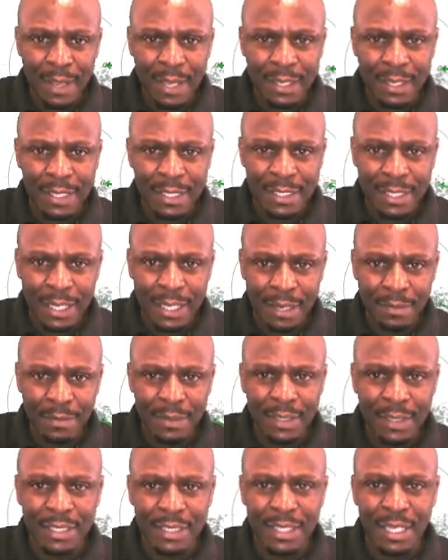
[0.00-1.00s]
this term
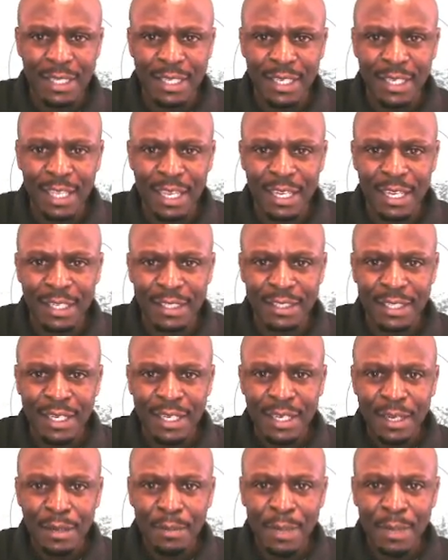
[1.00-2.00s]
is nothing else
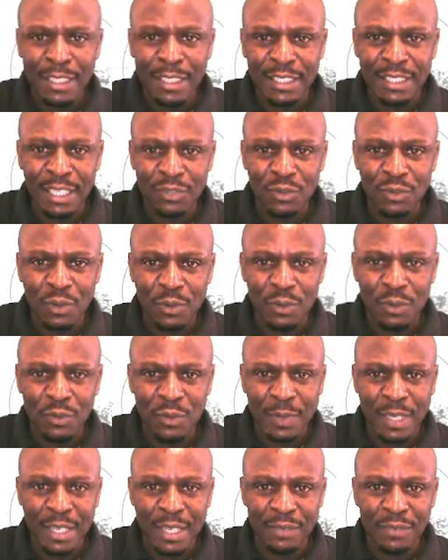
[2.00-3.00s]
but it's just going to
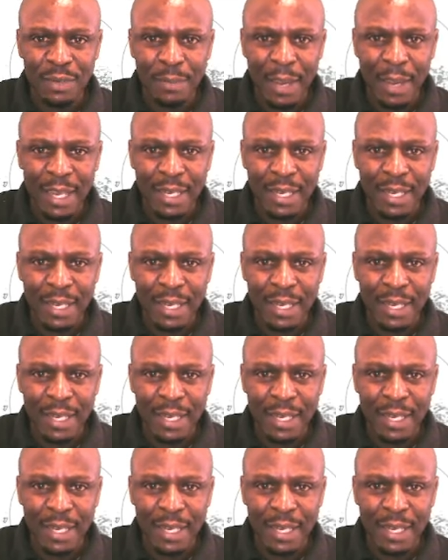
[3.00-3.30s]
be given by